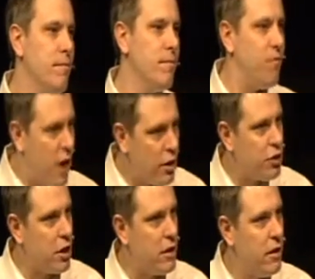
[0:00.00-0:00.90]

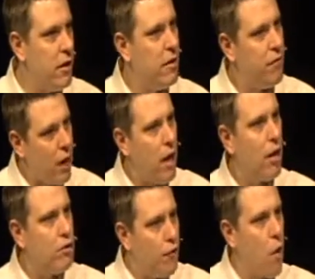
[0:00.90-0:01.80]
Function
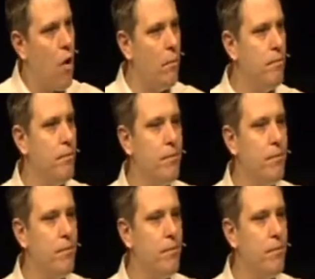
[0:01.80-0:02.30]
follows form.